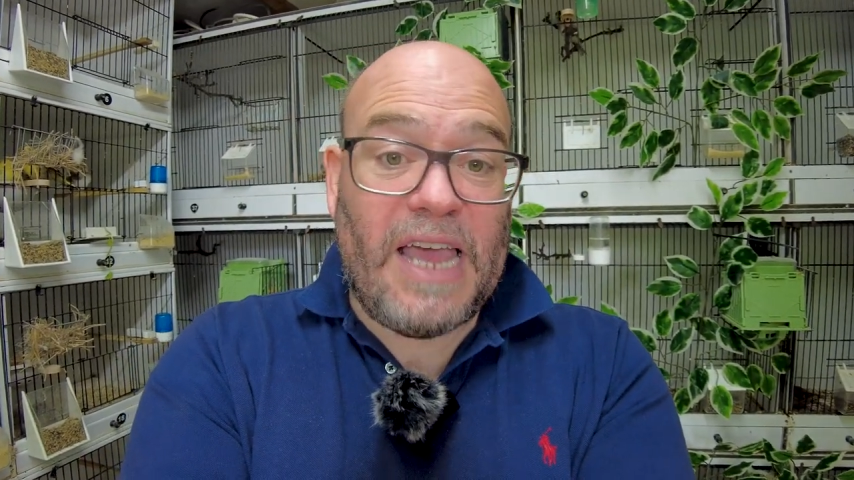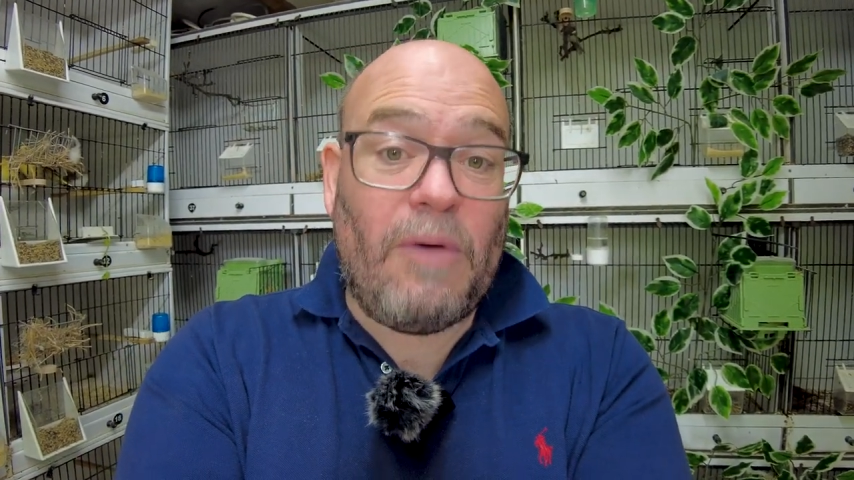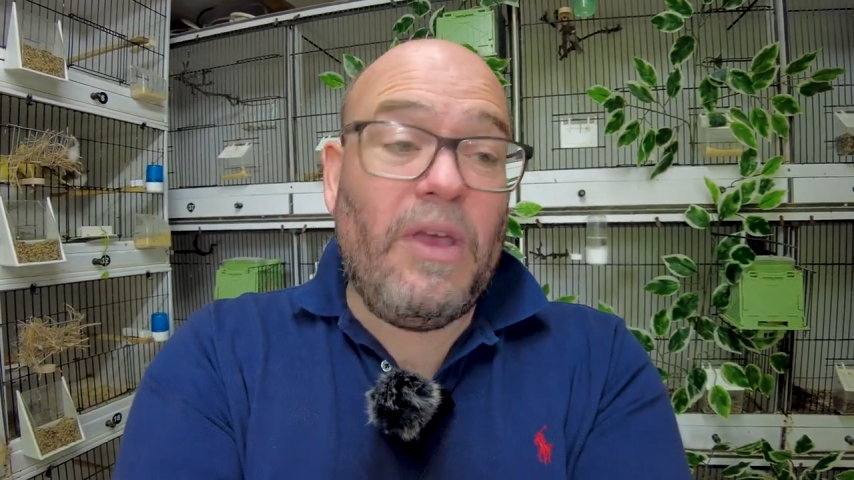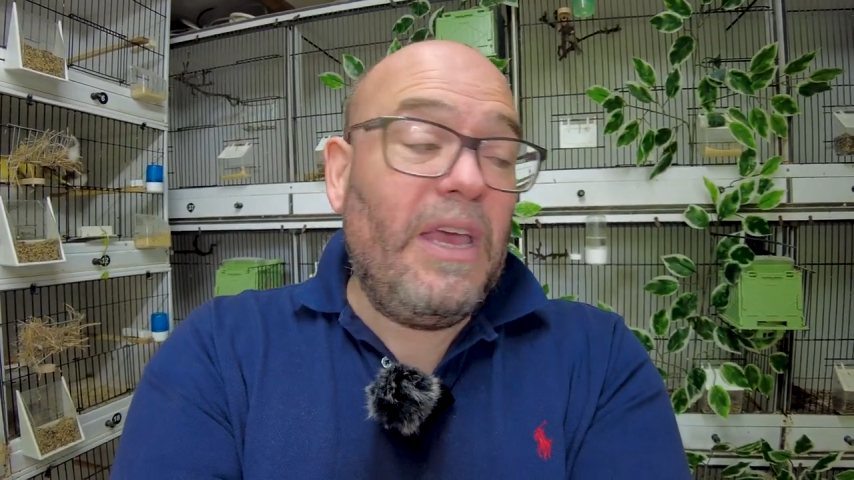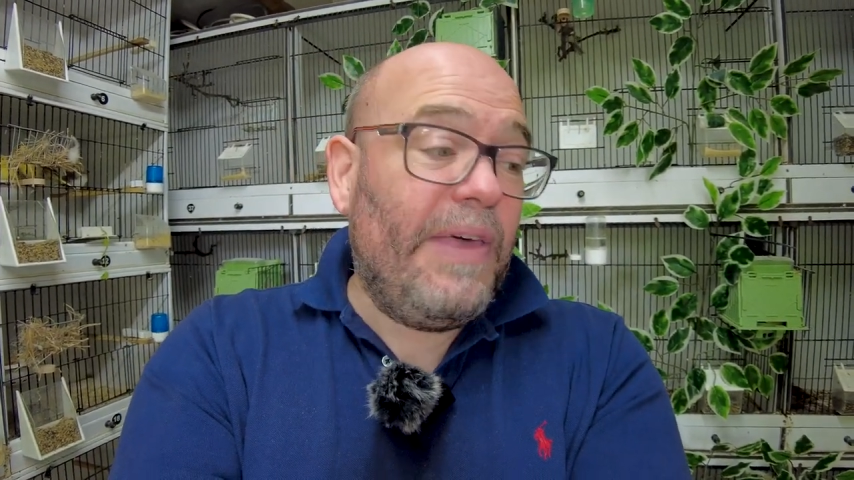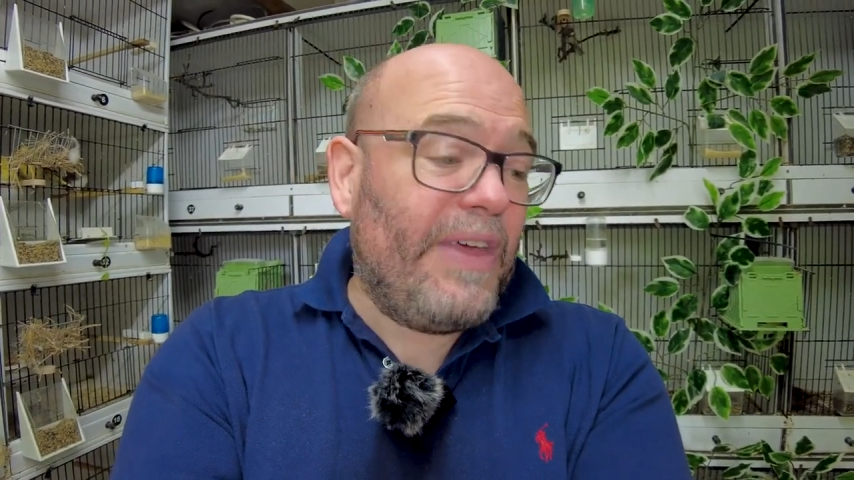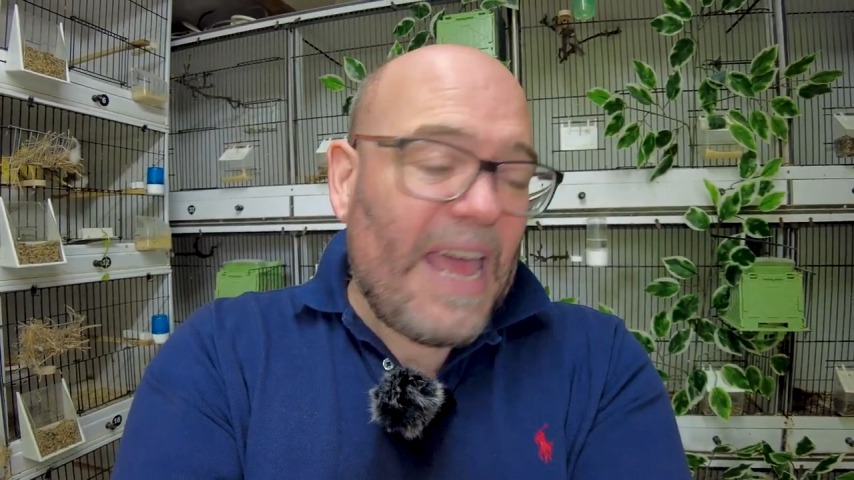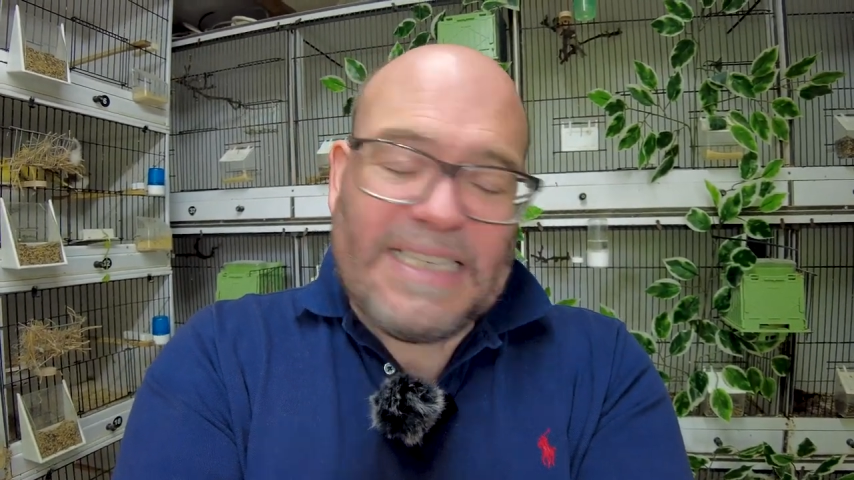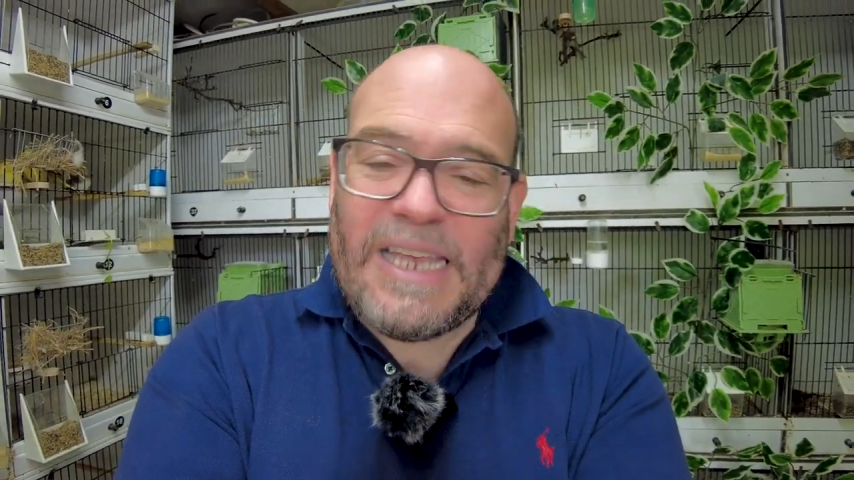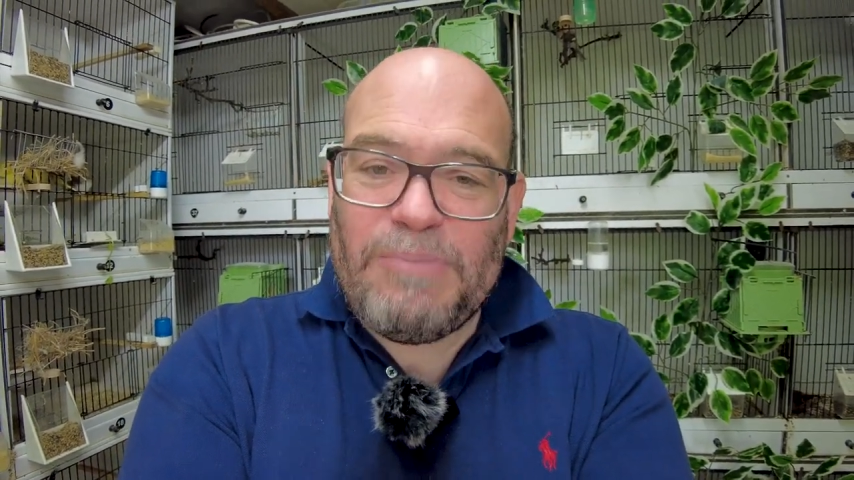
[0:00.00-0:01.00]
Now, in the
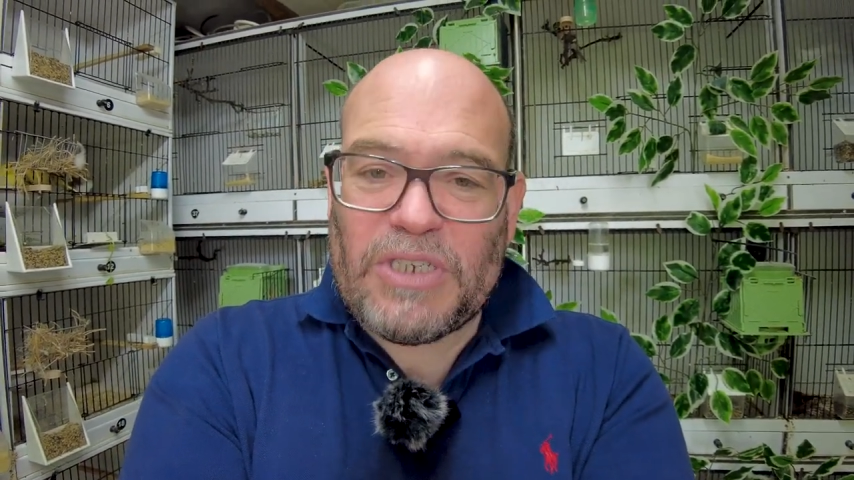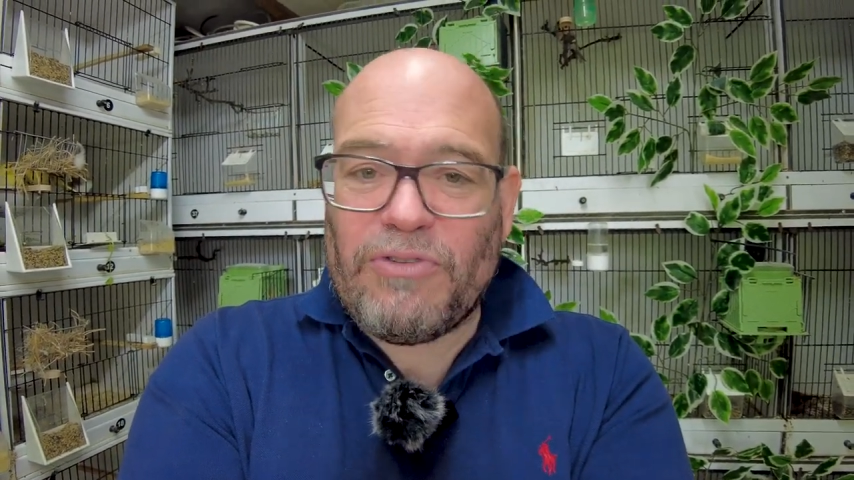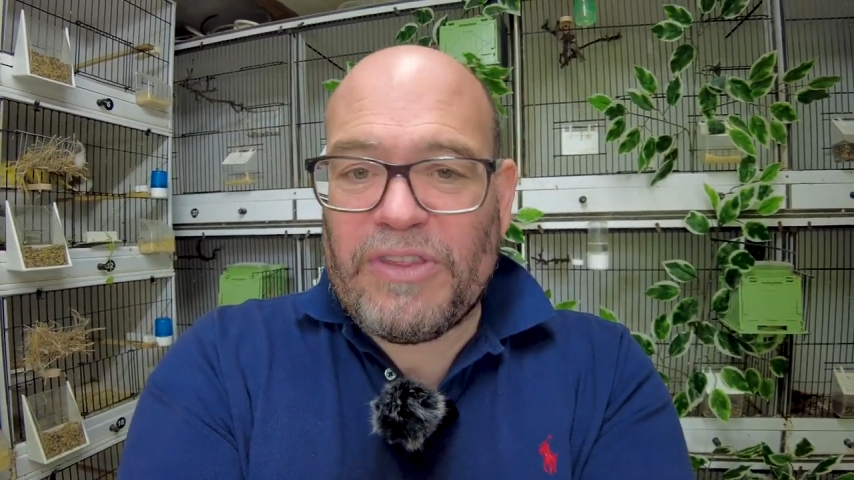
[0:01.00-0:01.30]
last episode